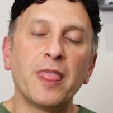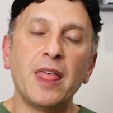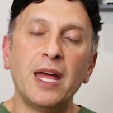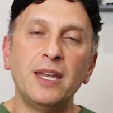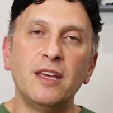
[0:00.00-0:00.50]

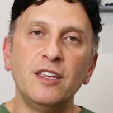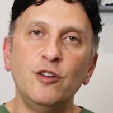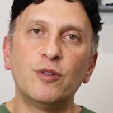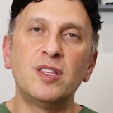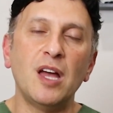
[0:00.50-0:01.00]
then
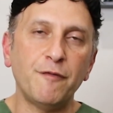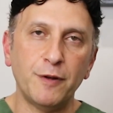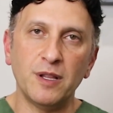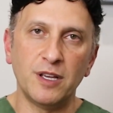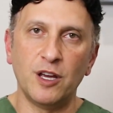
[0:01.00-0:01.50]
you're
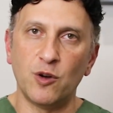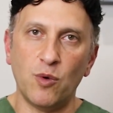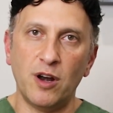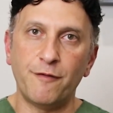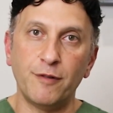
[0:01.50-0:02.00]
definitely going to
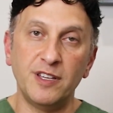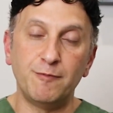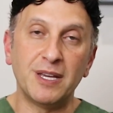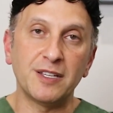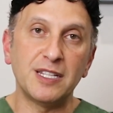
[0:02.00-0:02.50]
want to freeze
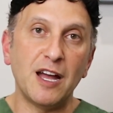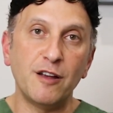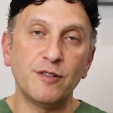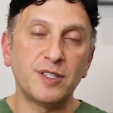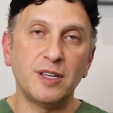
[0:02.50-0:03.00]
because now
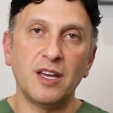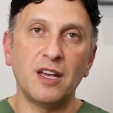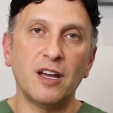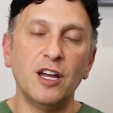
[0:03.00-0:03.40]
you're seeing